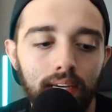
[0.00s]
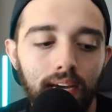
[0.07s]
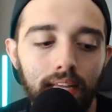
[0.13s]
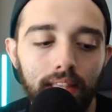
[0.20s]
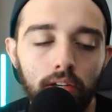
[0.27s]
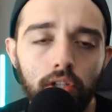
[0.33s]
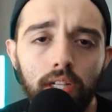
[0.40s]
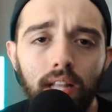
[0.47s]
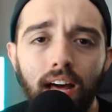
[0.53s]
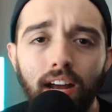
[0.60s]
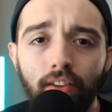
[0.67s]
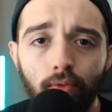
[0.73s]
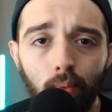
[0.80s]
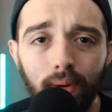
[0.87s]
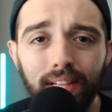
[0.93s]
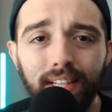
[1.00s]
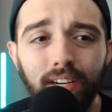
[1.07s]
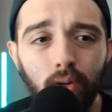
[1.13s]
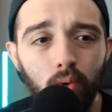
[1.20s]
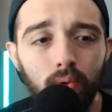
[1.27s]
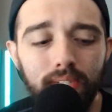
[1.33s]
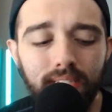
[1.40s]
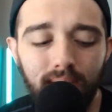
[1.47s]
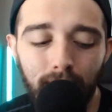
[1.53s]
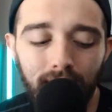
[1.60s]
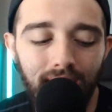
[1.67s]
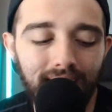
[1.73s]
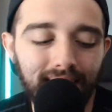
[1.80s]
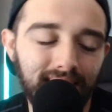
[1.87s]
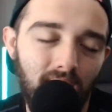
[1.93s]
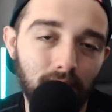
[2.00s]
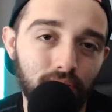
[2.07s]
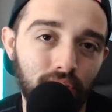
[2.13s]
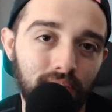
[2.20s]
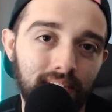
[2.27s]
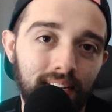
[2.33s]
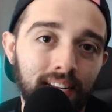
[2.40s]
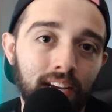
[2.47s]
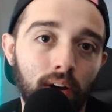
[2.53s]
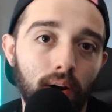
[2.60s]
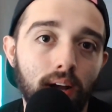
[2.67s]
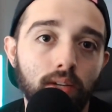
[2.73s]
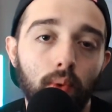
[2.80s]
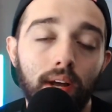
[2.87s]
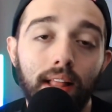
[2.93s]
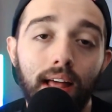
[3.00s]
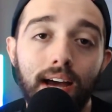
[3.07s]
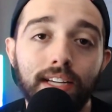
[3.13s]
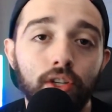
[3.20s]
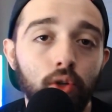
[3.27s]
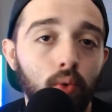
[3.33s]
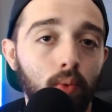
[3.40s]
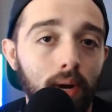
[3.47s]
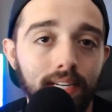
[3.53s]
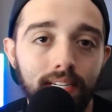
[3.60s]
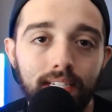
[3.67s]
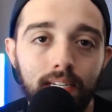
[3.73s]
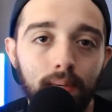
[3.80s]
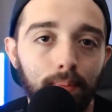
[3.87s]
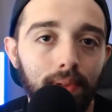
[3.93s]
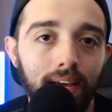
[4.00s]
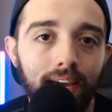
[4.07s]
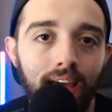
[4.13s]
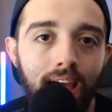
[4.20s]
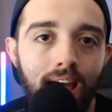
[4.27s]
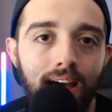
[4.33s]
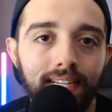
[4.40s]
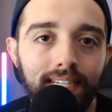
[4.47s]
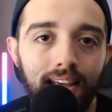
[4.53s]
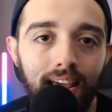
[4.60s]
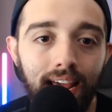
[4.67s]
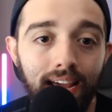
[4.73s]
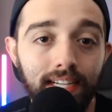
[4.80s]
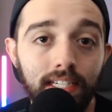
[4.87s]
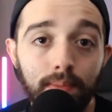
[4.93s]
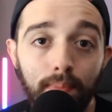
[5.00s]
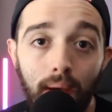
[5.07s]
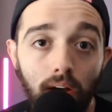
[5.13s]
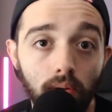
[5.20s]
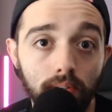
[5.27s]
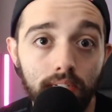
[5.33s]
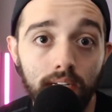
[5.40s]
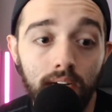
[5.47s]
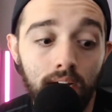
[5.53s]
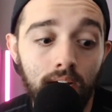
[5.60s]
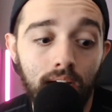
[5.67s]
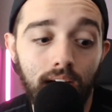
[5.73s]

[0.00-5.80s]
Yeah, there's a lot of really cool subclass options in here, as well as new races to play as and spells.